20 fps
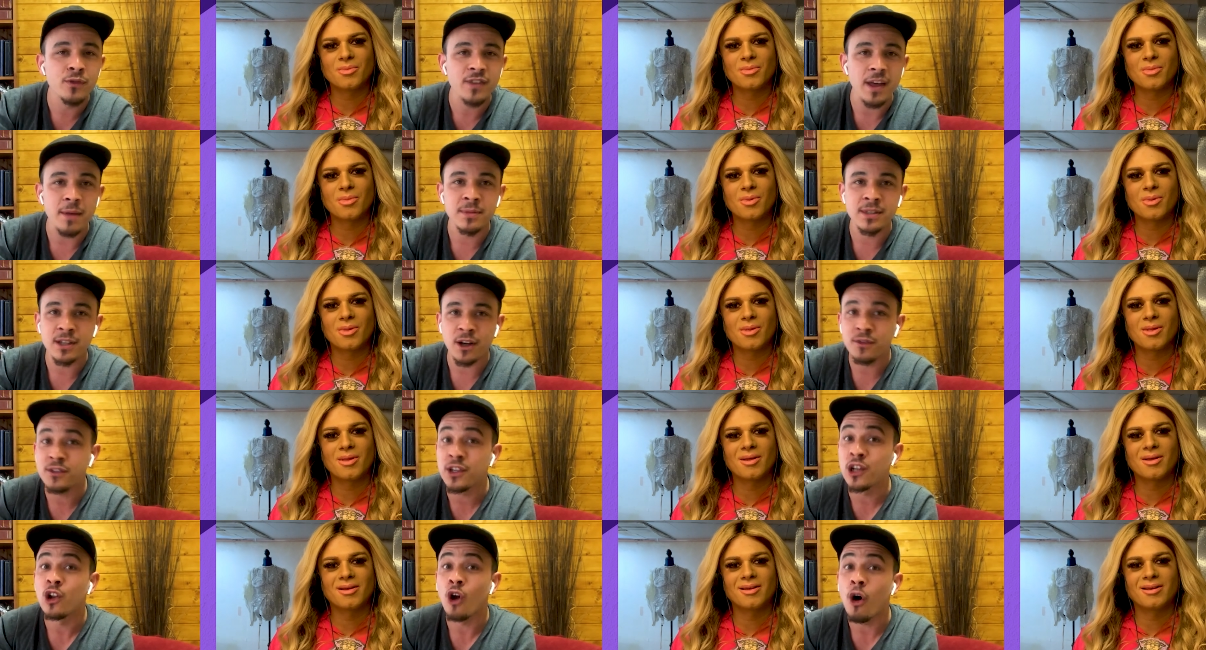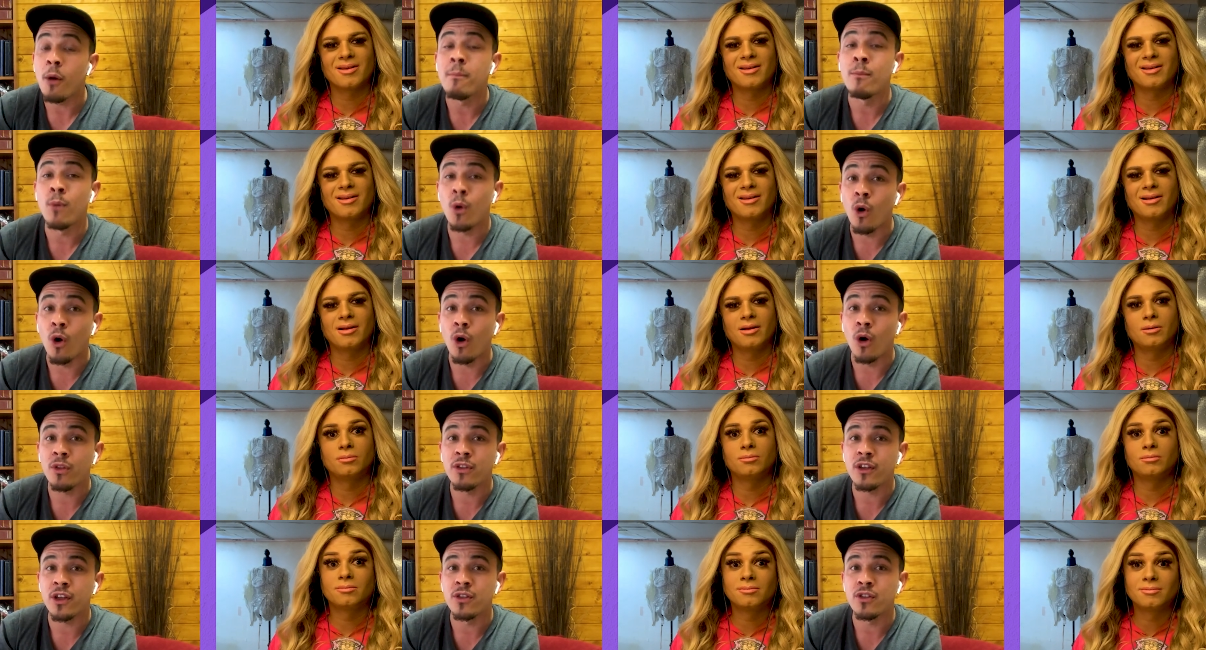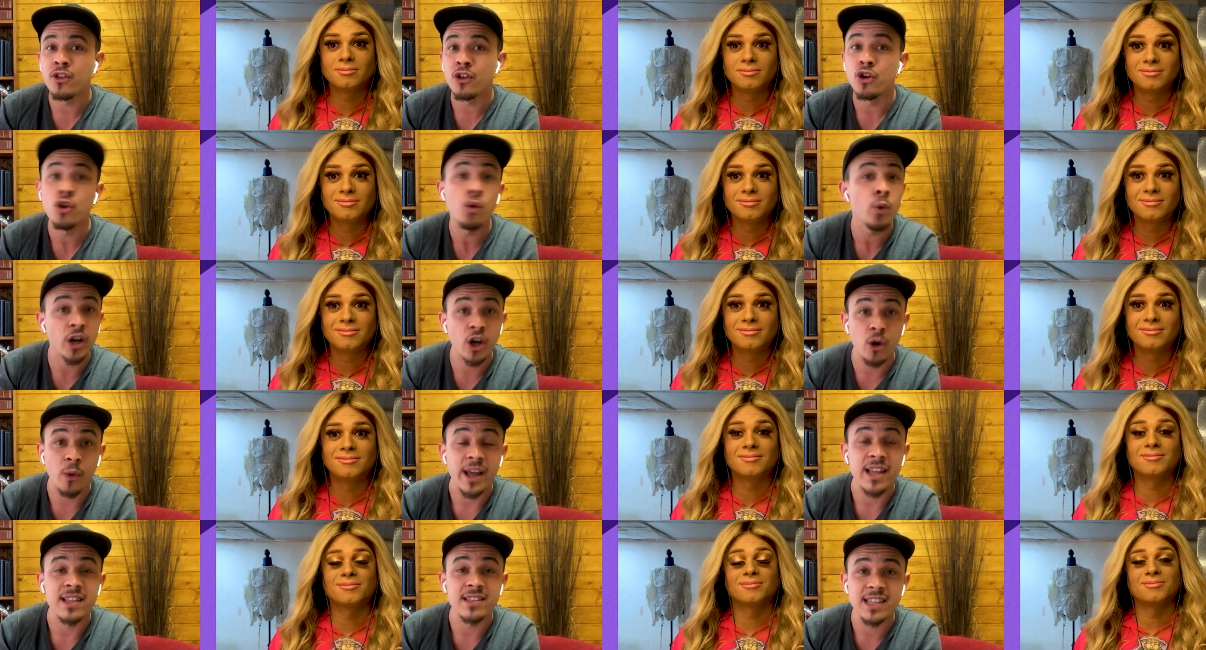Speaker 1: themselves a lot more than the newer
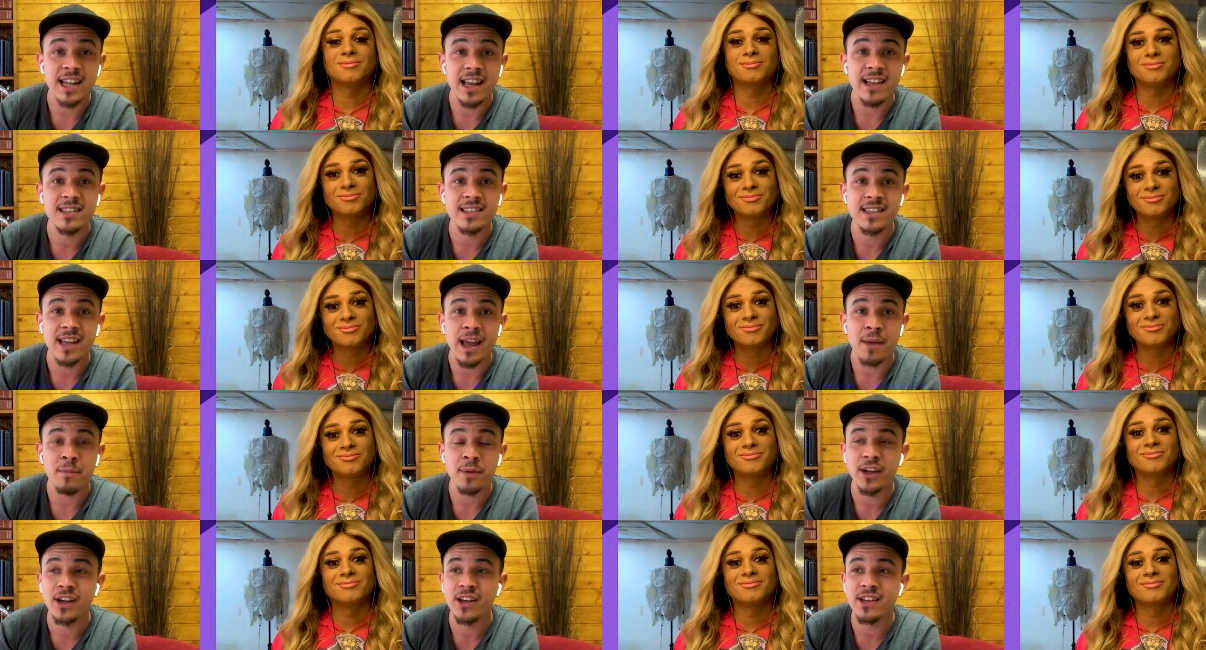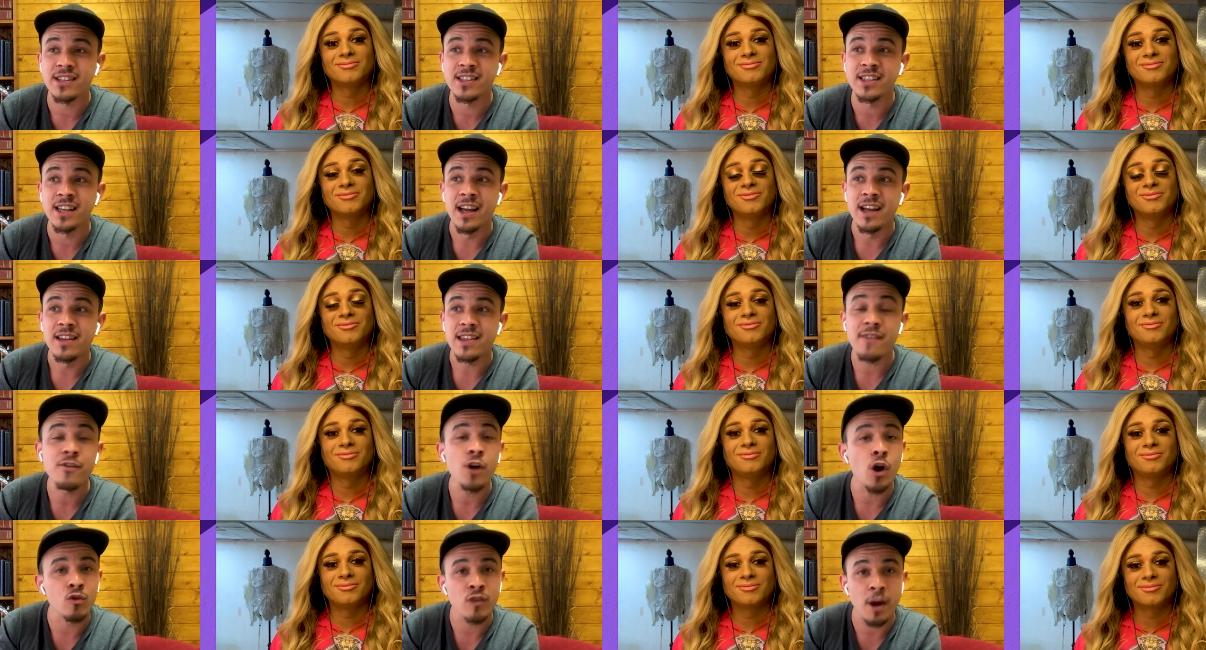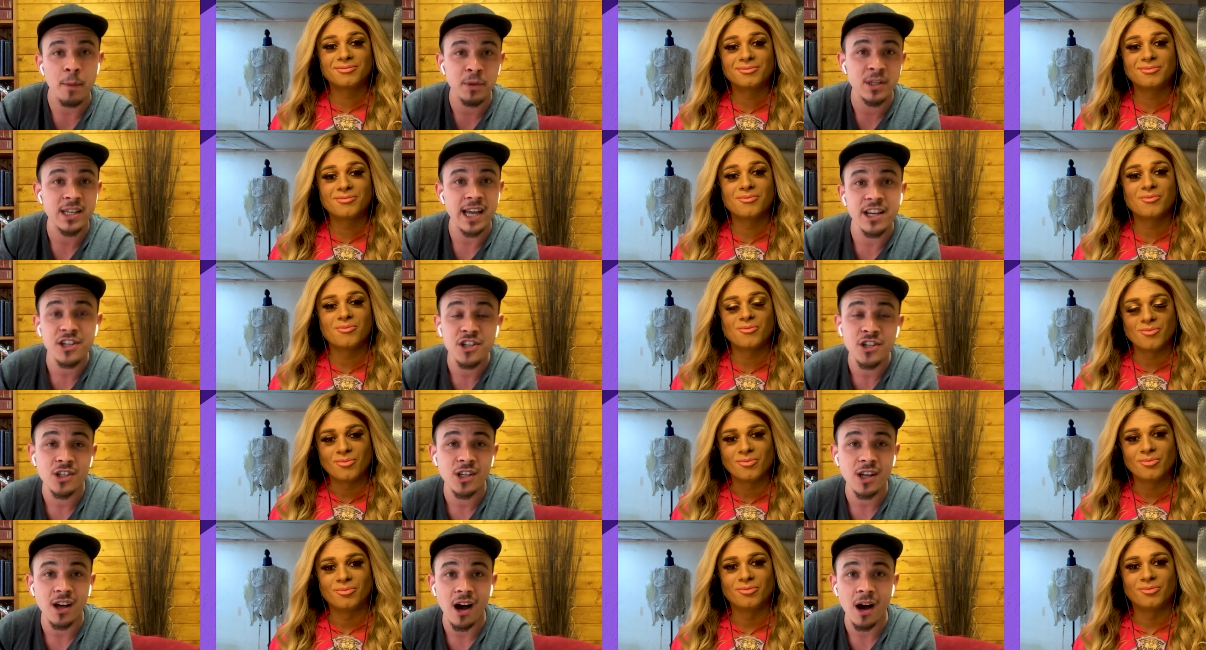queens, let's say, because they've got a reputation
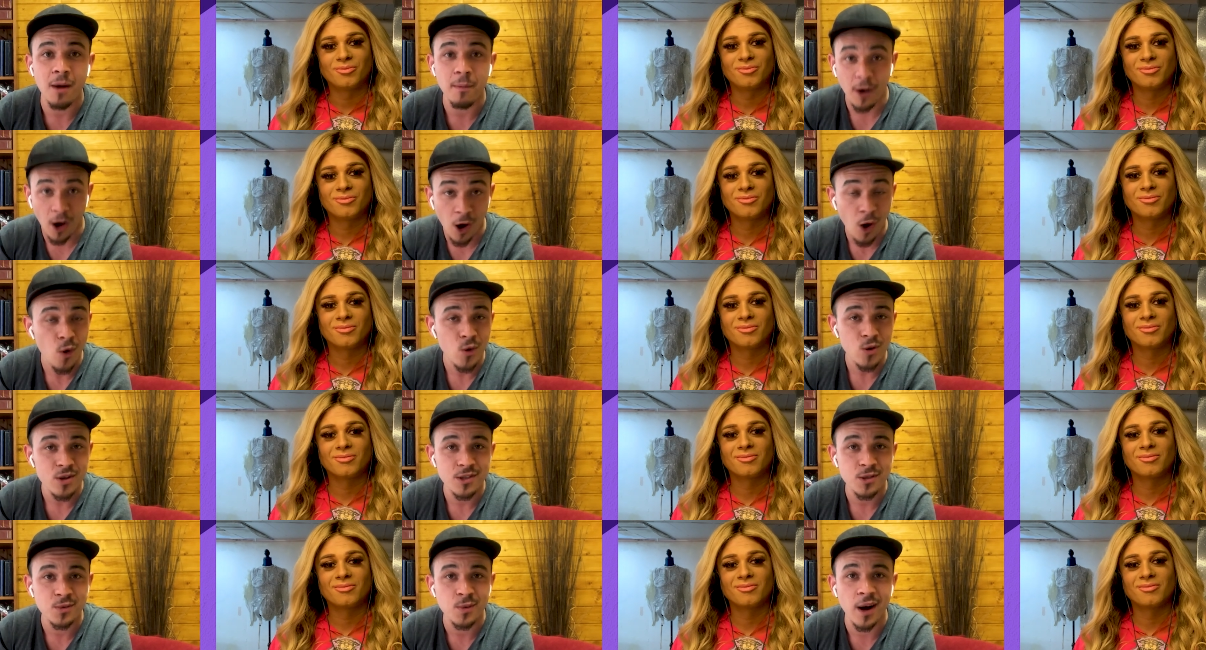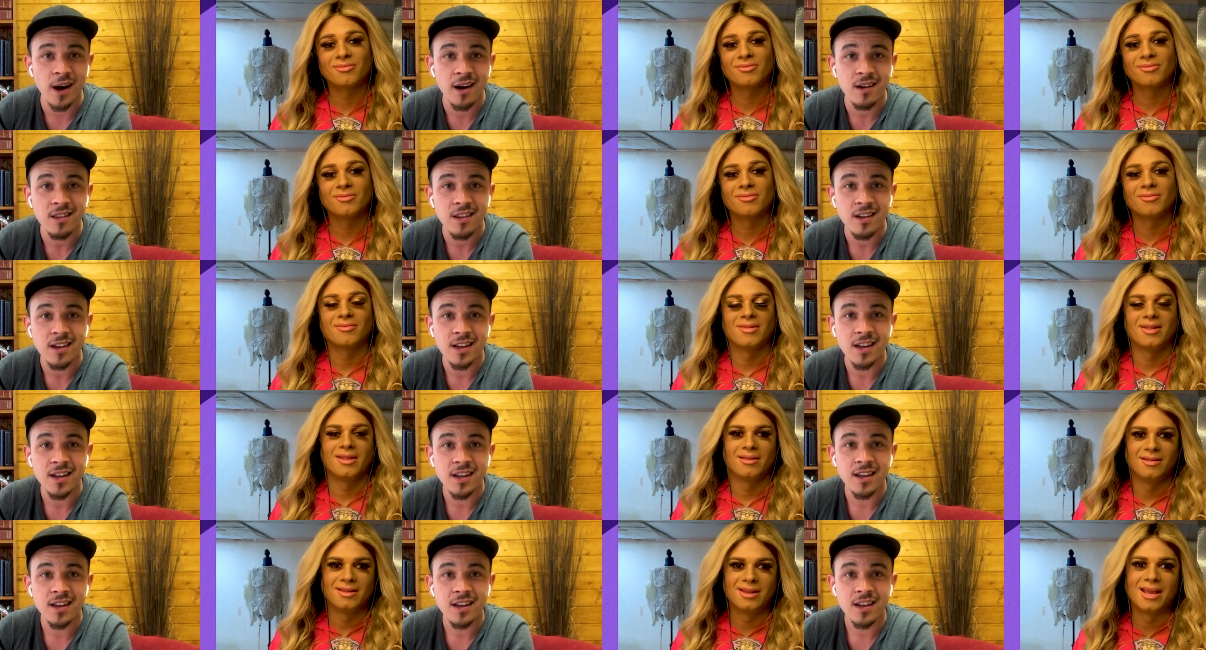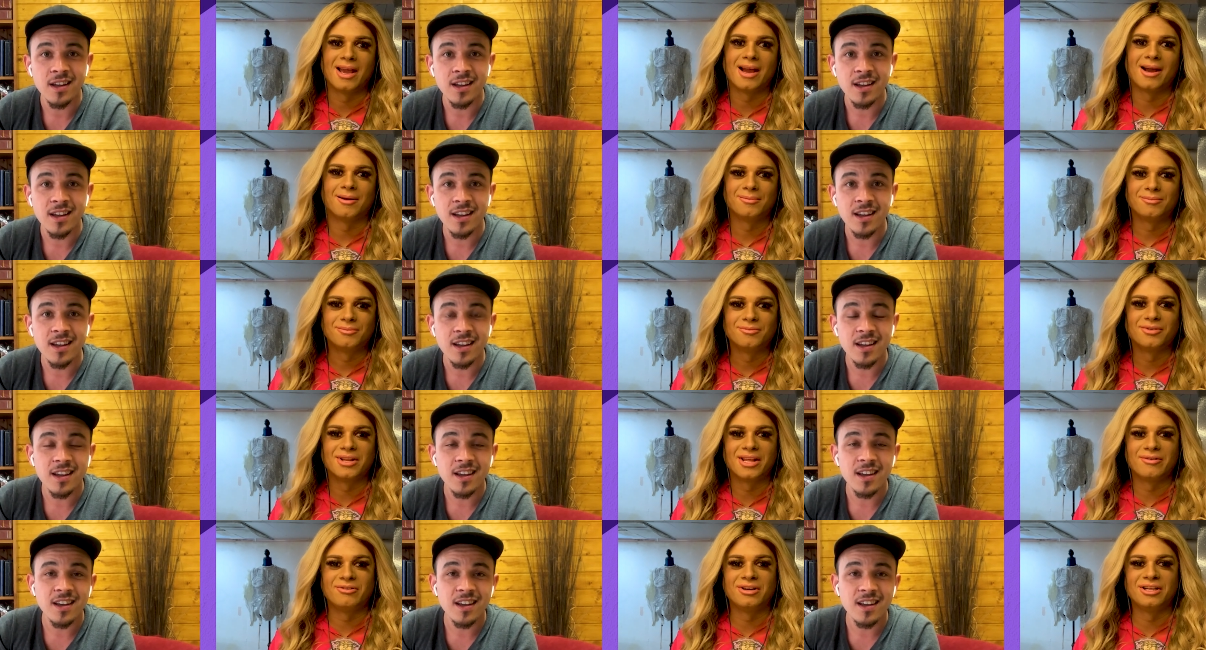to uphold as well.
Speaker 2: Yeah,
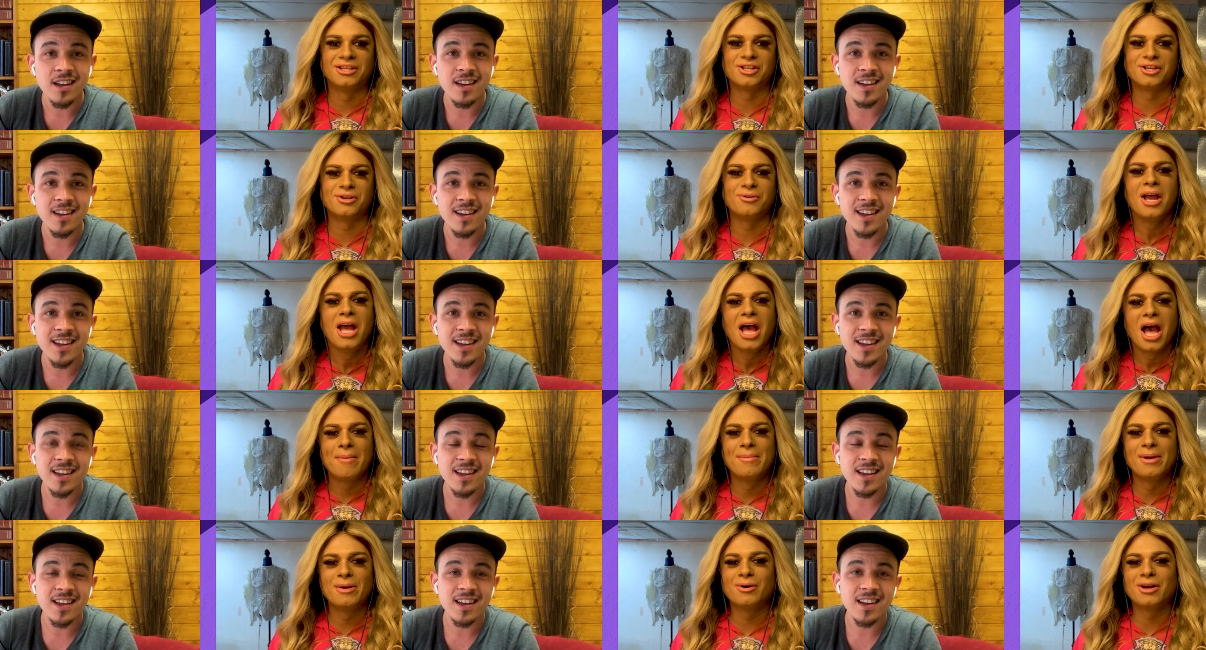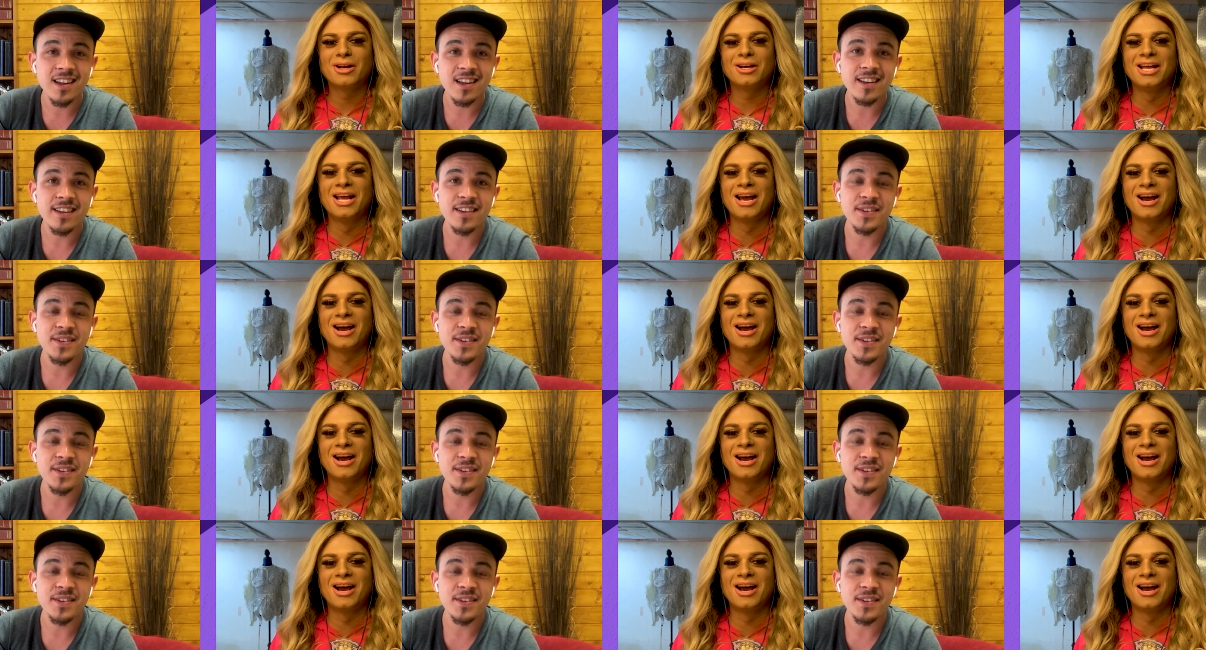they really do. I mean, when I,